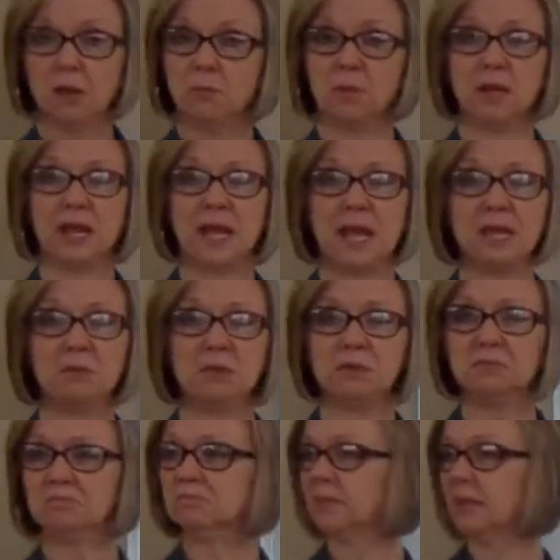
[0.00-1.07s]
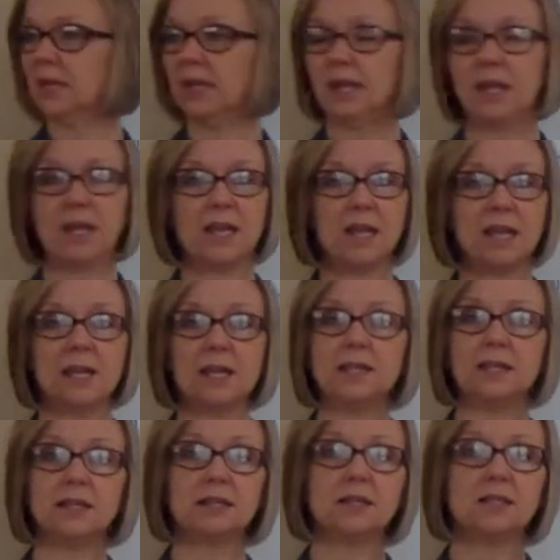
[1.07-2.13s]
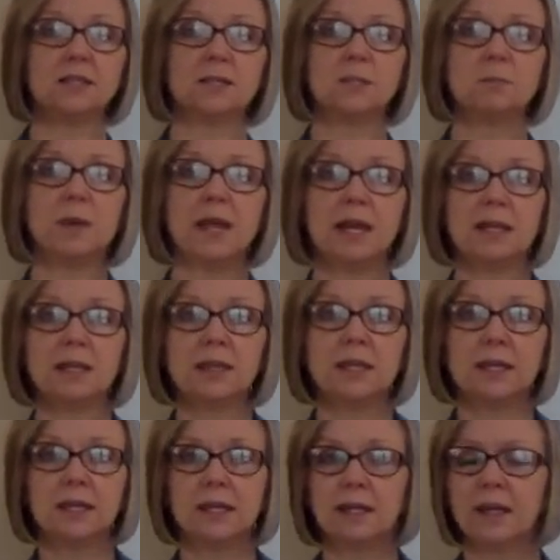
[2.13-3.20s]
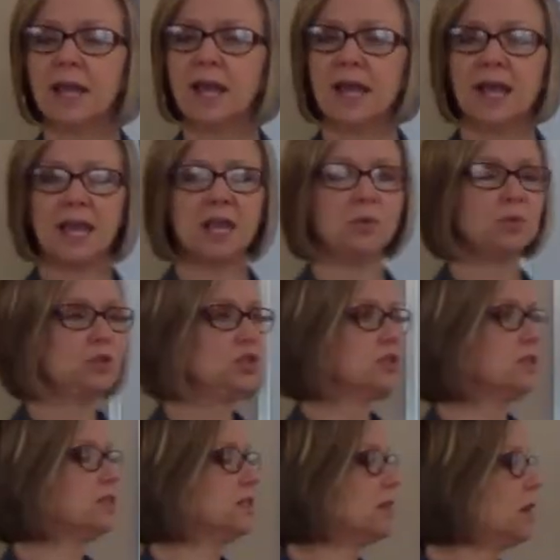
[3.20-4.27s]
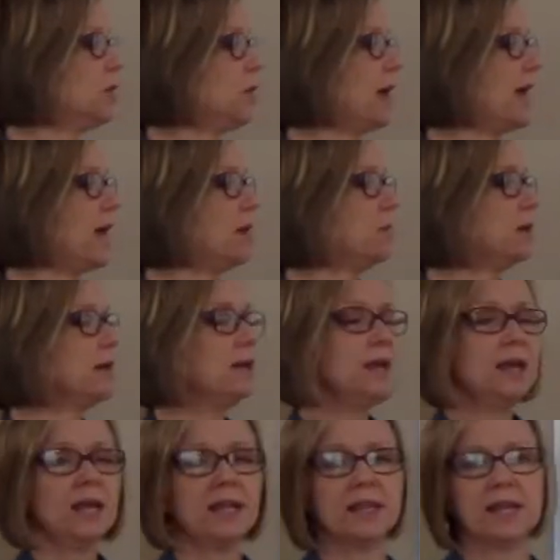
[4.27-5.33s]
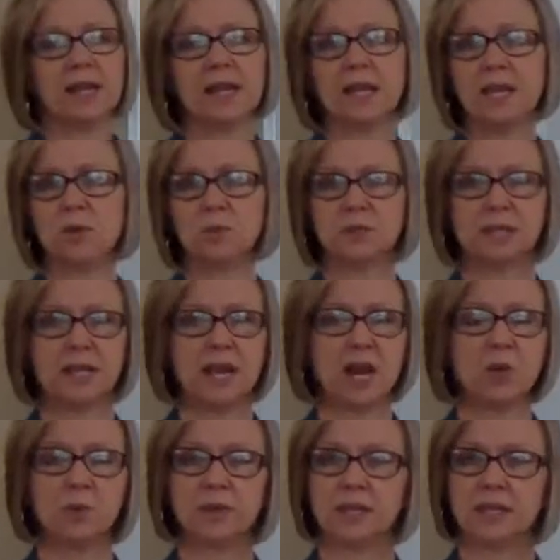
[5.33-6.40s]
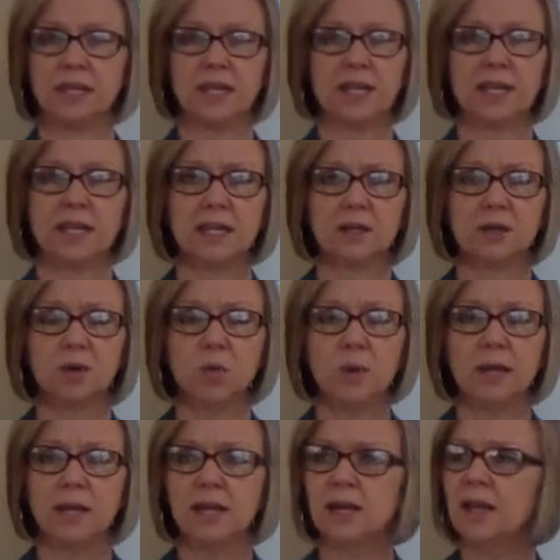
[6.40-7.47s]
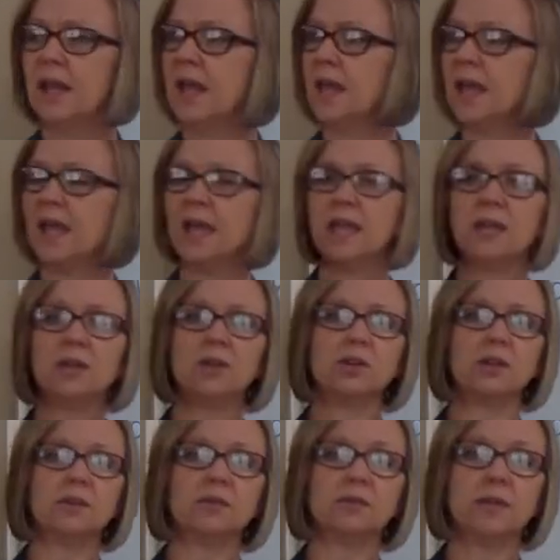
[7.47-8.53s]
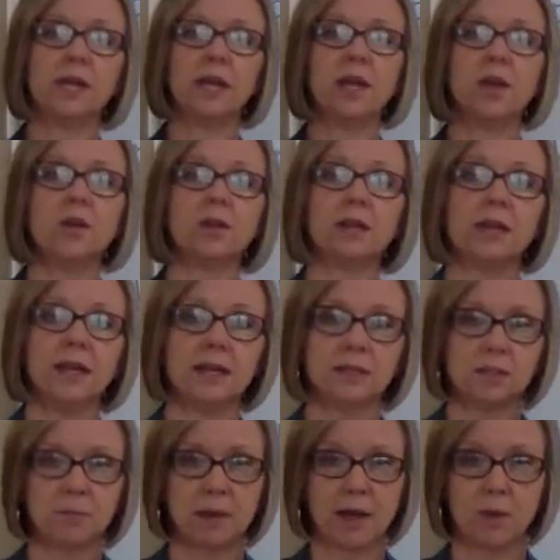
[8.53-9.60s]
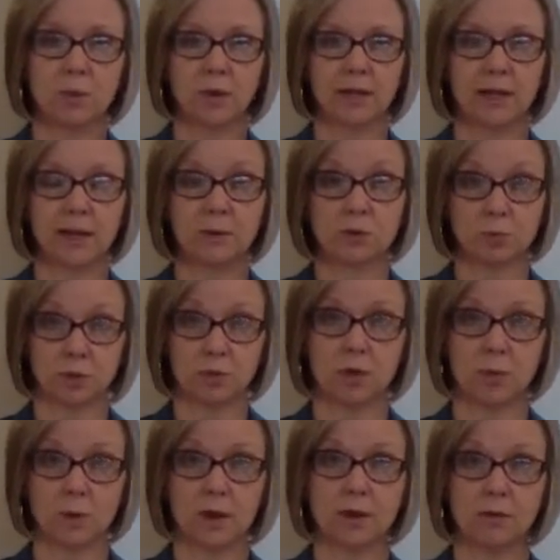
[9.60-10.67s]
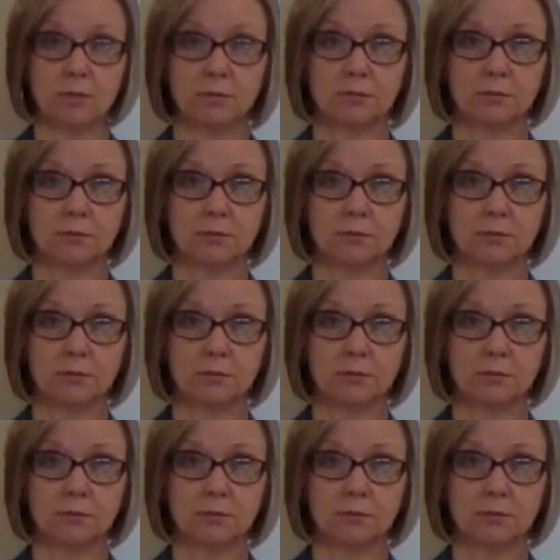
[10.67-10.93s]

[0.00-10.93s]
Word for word: But Haman, he didn't suspect a thing. He was just so happy that he was there with the king and queen, he could have cared less about what else was going on.